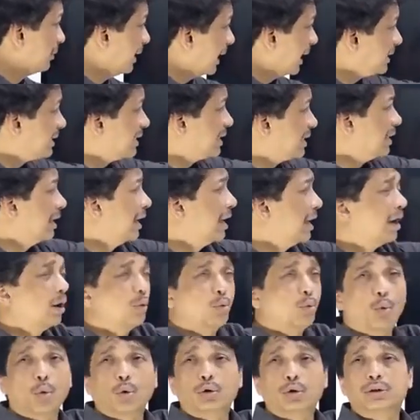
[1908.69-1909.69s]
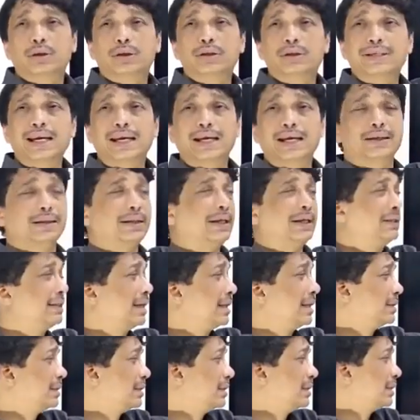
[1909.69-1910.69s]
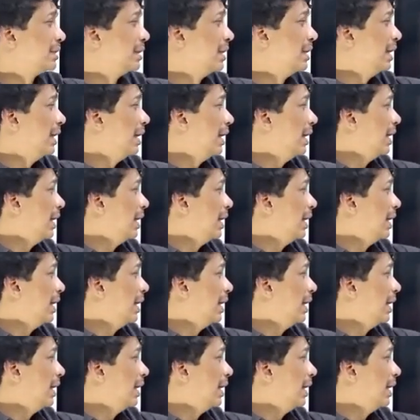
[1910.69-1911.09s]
Let's see what the second thing tells us.